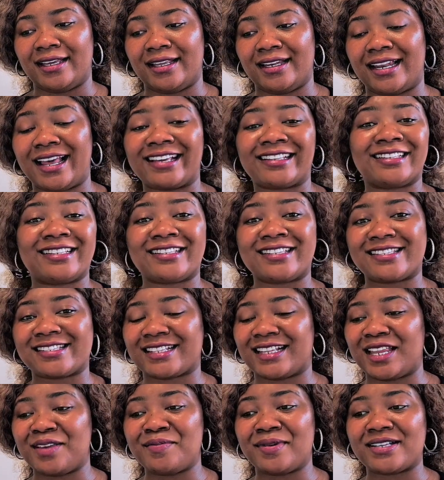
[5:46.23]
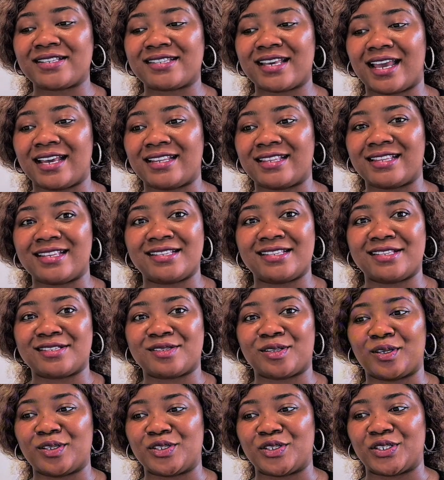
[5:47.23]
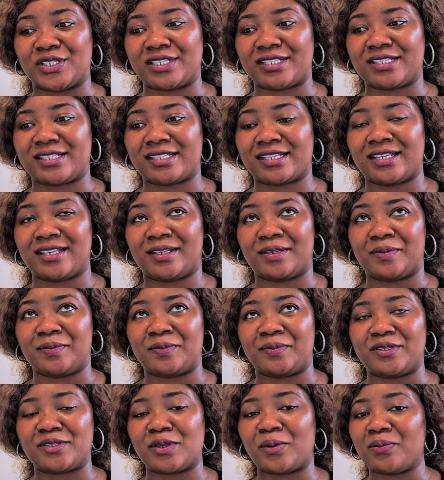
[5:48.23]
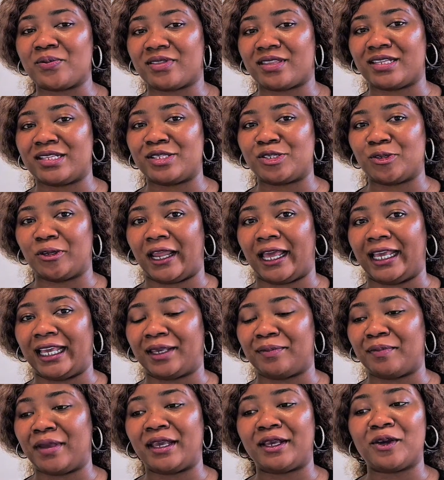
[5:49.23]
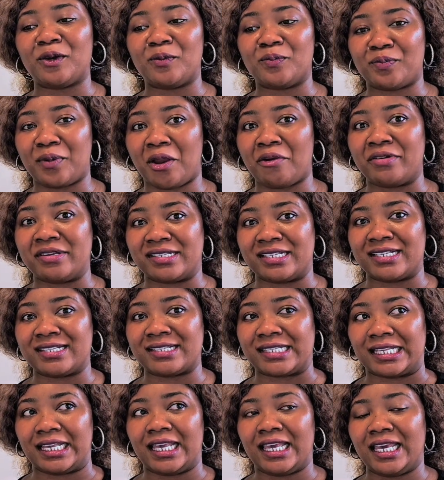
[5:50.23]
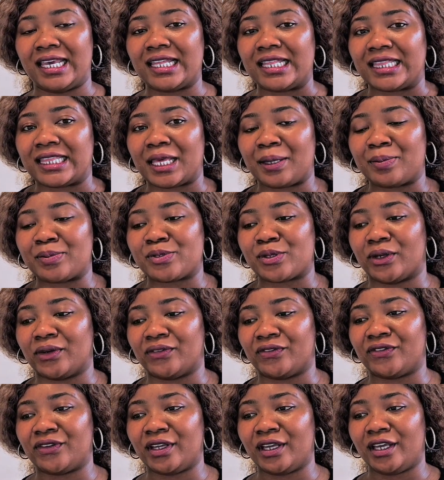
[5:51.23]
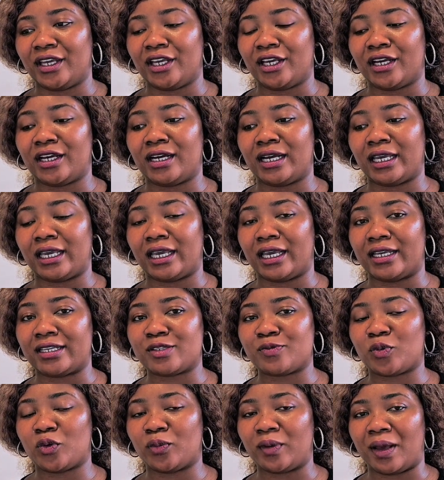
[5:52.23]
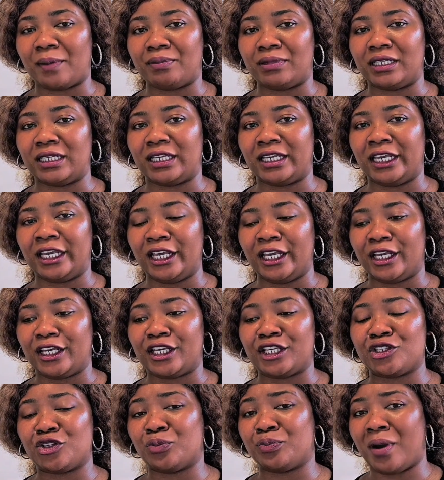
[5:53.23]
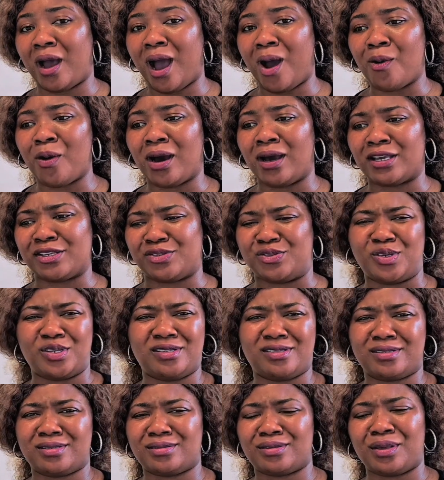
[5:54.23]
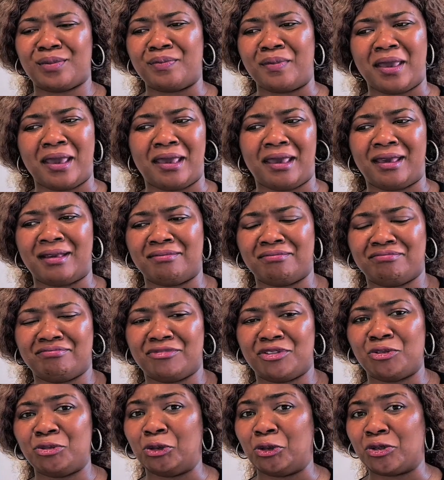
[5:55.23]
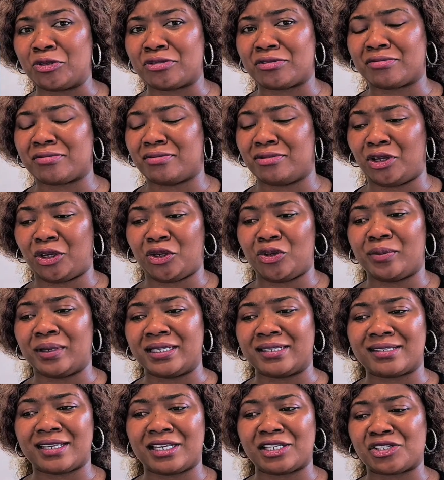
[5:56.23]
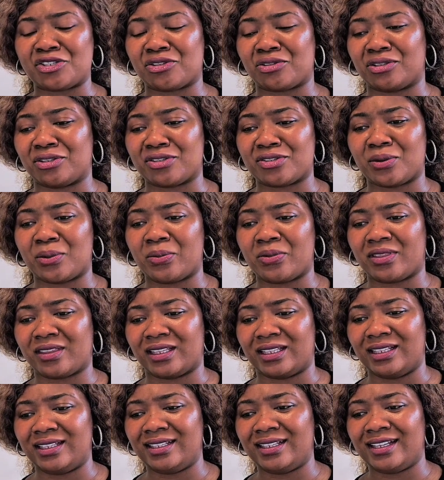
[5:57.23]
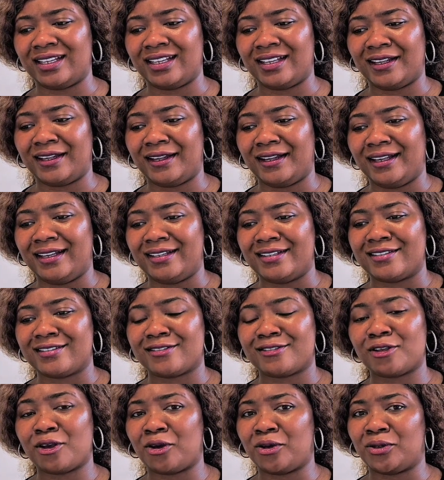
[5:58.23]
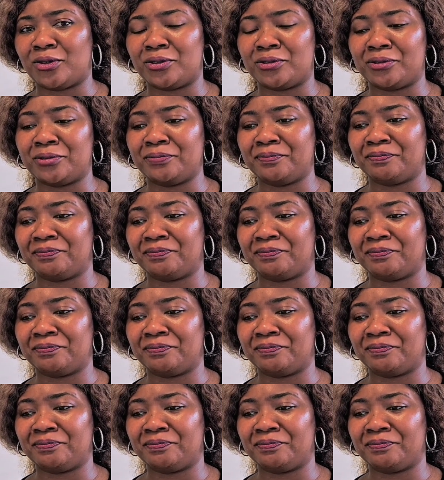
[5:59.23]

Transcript: like the disclaimer said, this is not just something to like make comparisons in terms of, I guess, probably, you know, power. It's just in there, who knows, documentation or something. So